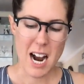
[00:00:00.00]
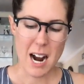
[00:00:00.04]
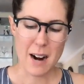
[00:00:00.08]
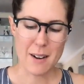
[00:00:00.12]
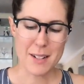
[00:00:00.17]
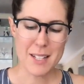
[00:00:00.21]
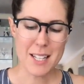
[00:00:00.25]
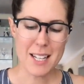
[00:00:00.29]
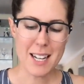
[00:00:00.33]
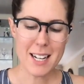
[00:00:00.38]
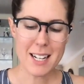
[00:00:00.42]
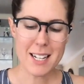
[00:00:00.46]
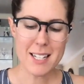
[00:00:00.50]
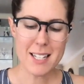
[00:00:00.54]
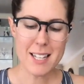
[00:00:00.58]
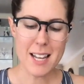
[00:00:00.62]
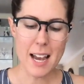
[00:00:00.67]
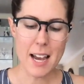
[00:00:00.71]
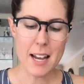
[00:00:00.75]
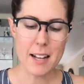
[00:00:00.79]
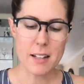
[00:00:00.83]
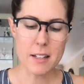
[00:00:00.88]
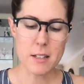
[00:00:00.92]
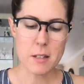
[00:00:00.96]
i really got to
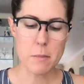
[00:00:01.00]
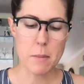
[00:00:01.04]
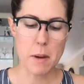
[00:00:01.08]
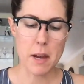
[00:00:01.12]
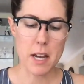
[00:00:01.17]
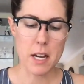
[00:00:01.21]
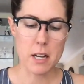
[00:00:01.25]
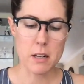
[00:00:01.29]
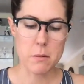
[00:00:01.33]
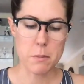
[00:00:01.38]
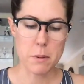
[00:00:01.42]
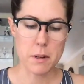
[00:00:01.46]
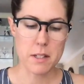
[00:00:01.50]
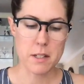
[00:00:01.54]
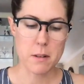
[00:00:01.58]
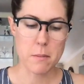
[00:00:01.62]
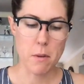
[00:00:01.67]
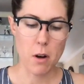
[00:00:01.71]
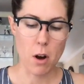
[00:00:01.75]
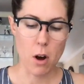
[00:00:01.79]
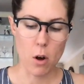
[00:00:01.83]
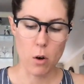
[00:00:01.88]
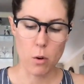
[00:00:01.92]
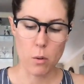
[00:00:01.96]
tag this page because
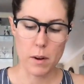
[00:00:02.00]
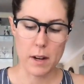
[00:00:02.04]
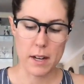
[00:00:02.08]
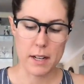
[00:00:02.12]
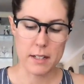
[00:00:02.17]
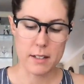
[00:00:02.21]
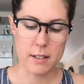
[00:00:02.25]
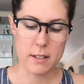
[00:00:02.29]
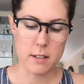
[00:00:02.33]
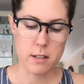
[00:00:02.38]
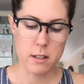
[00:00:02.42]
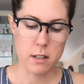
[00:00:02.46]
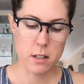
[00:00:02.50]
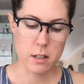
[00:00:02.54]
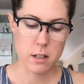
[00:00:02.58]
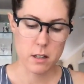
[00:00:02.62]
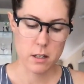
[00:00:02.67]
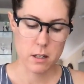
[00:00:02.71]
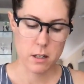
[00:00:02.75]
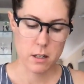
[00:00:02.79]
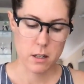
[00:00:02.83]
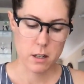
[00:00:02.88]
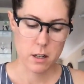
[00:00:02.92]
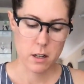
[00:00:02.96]
i'm always
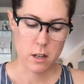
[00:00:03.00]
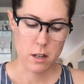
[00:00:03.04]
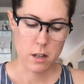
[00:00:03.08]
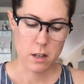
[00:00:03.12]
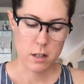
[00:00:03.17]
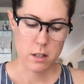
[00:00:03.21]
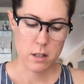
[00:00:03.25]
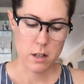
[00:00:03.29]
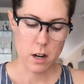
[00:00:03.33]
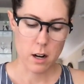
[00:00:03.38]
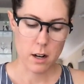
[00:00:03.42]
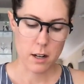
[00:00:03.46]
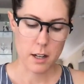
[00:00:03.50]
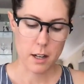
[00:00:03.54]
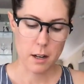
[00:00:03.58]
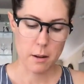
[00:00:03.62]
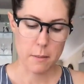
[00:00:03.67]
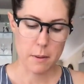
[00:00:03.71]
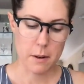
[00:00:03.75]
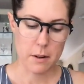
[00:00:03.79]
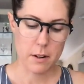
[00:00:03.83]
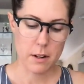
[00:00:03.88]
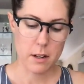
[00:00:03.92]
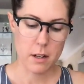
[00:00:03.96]
talking
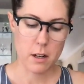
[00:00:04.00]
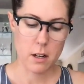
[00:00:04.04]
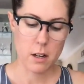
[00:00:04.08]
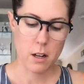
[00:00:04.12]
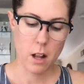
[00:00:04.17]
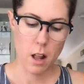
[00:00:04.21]
about it